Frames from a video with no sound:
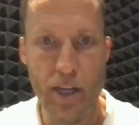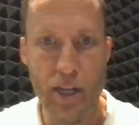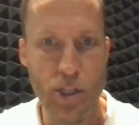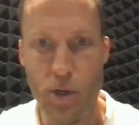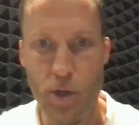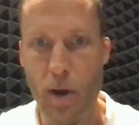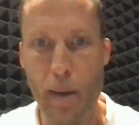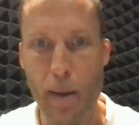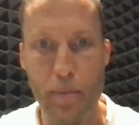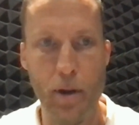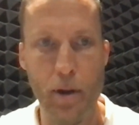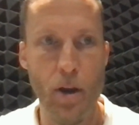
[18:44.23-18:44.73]

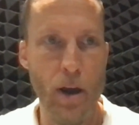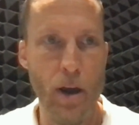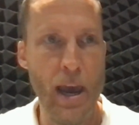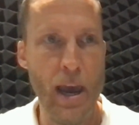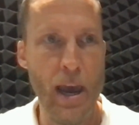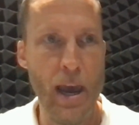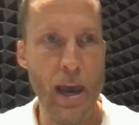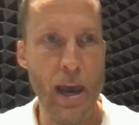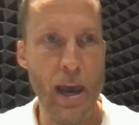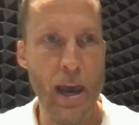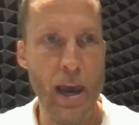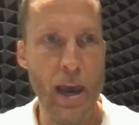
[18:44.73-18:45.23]
hit you up and go,
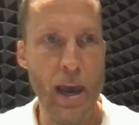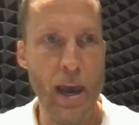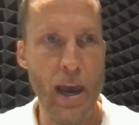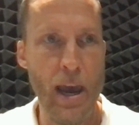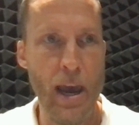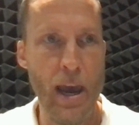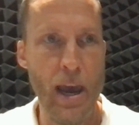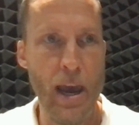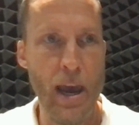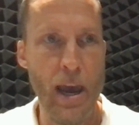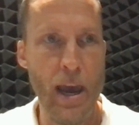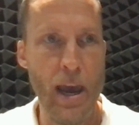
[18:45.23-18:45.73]
hey, what's
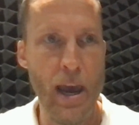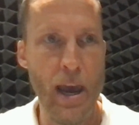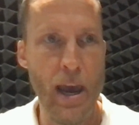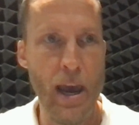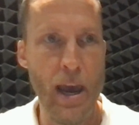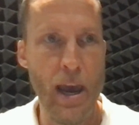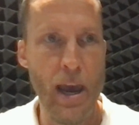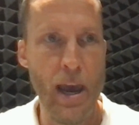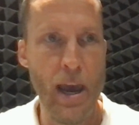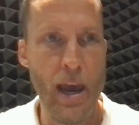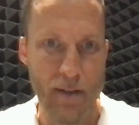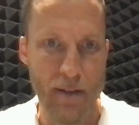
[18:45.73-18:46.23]
going on?
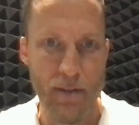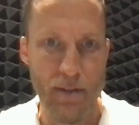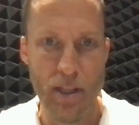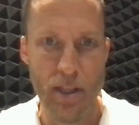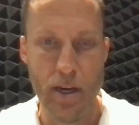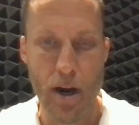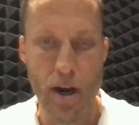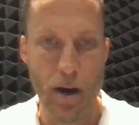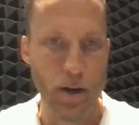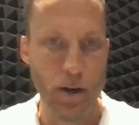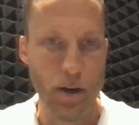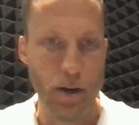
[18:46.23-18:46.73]
And we're kind of in
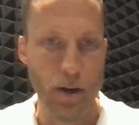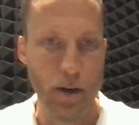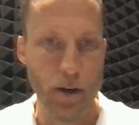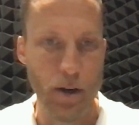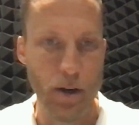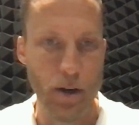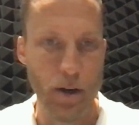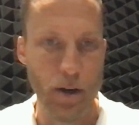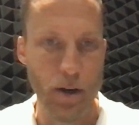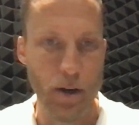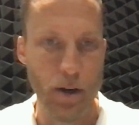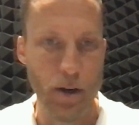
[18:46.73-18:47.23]
the dark.
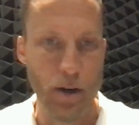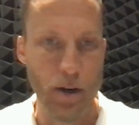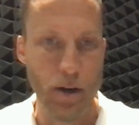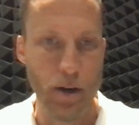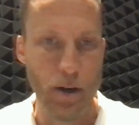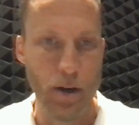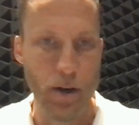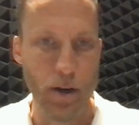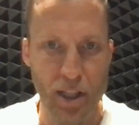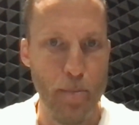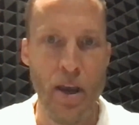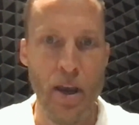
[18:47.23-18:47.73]
So keep
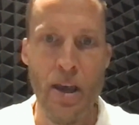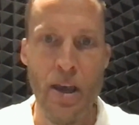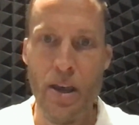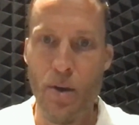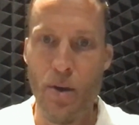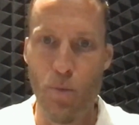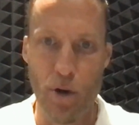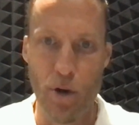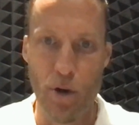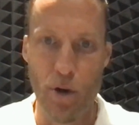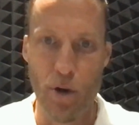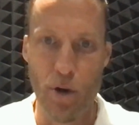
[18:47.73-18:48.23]
us in the
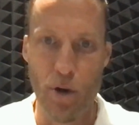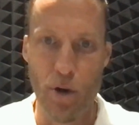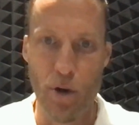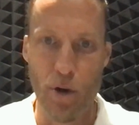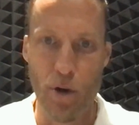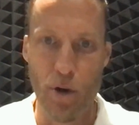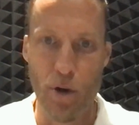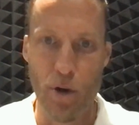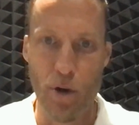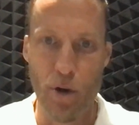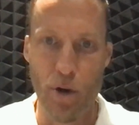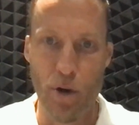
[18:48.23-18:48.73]
loop. We're
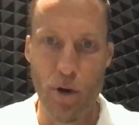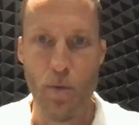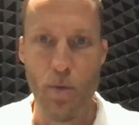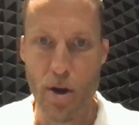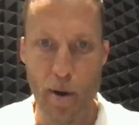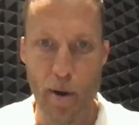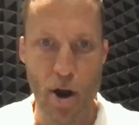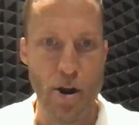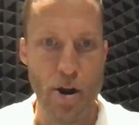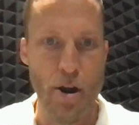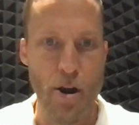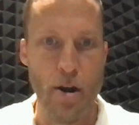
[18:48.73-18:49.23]
here for
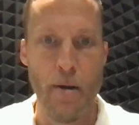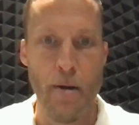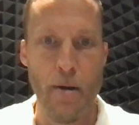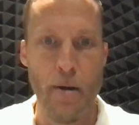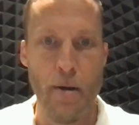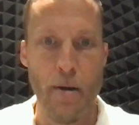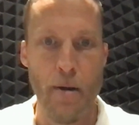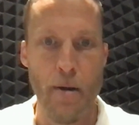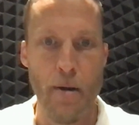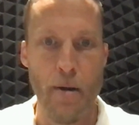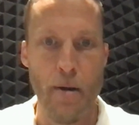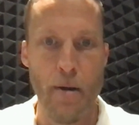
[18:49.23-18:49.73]
you. We're your
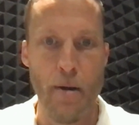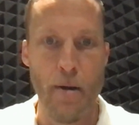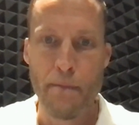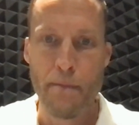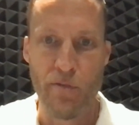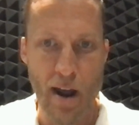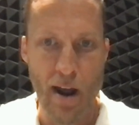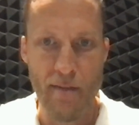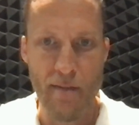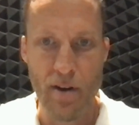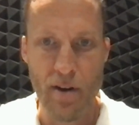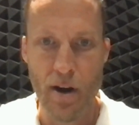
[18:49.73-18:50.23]
partner
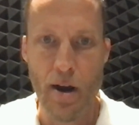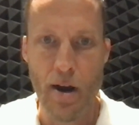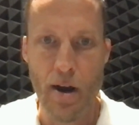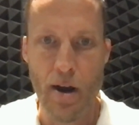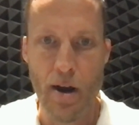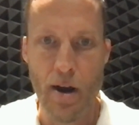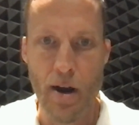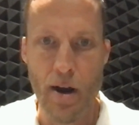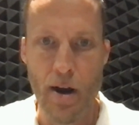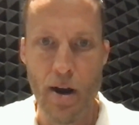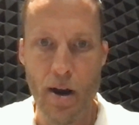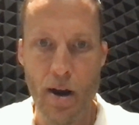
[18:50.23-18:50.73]

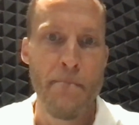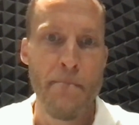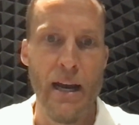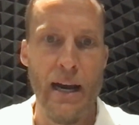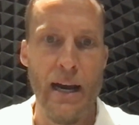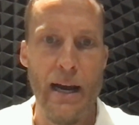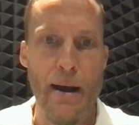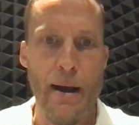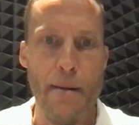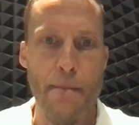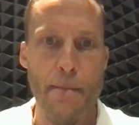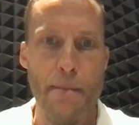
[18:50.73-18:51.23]
forever.
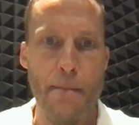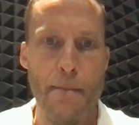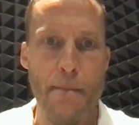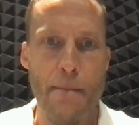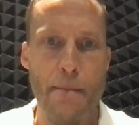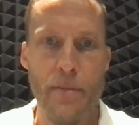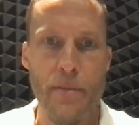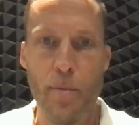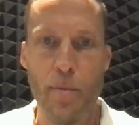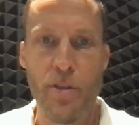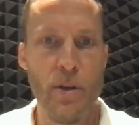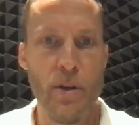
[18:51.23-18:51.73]

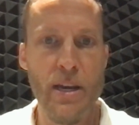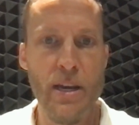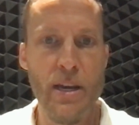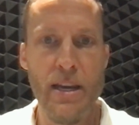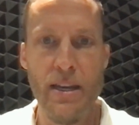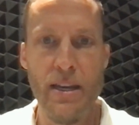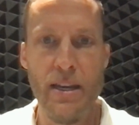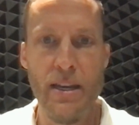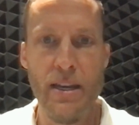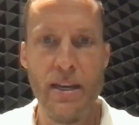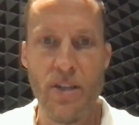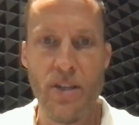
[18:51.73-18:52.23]
Number
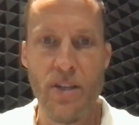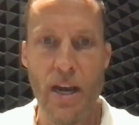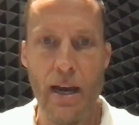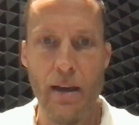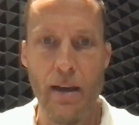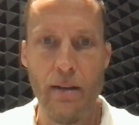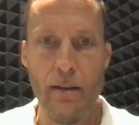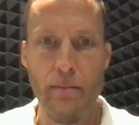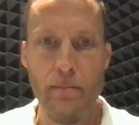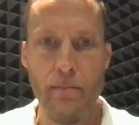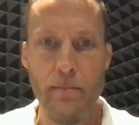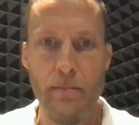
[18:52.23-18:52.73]
3 is,
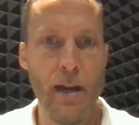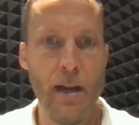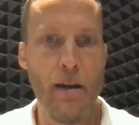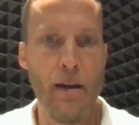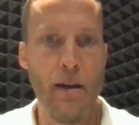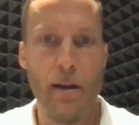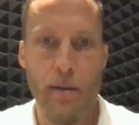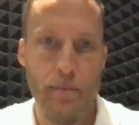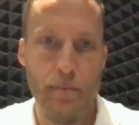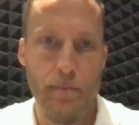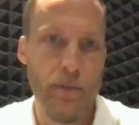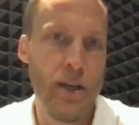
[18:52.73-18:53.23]

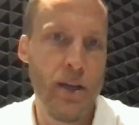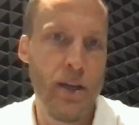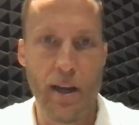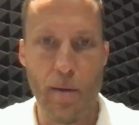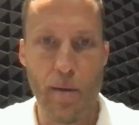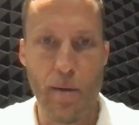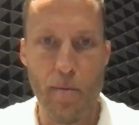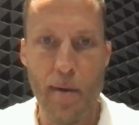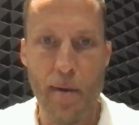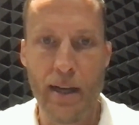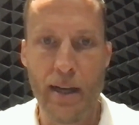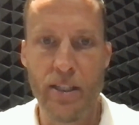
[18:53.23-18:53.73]

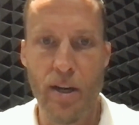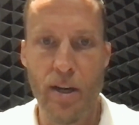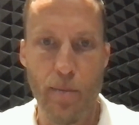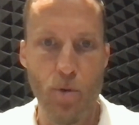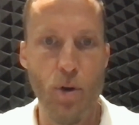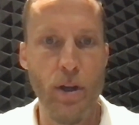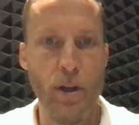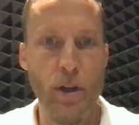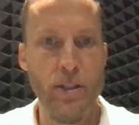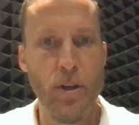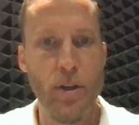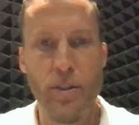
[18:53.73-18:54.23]
kind of coming
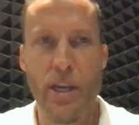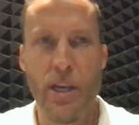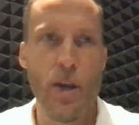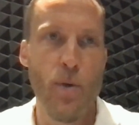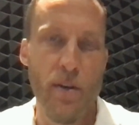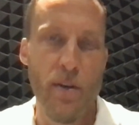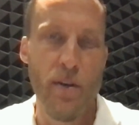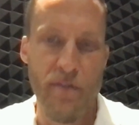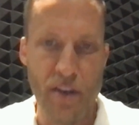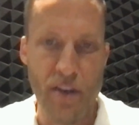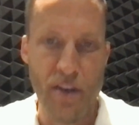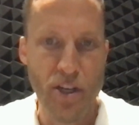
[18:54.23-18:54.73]
back to number 1,
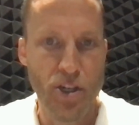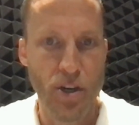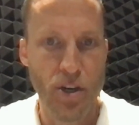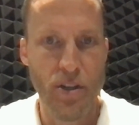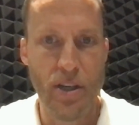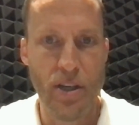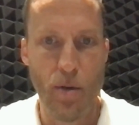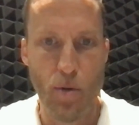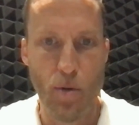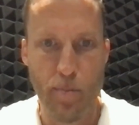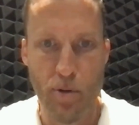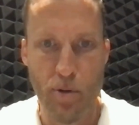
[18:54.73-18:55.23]
don't take away
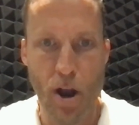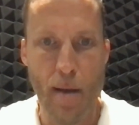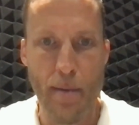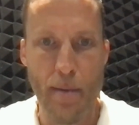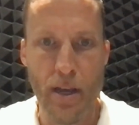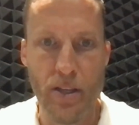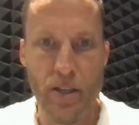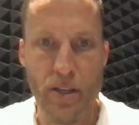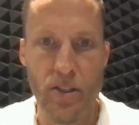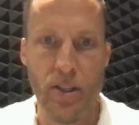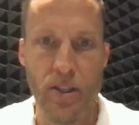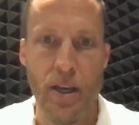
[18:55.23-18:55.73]
features that were
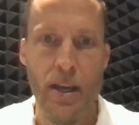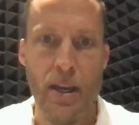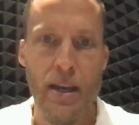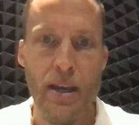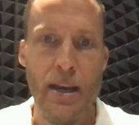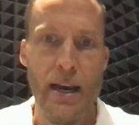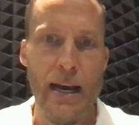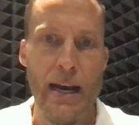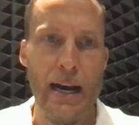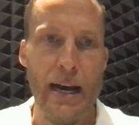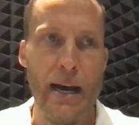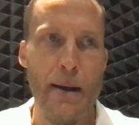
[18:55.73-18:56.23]

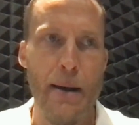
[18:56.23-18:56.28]
promised.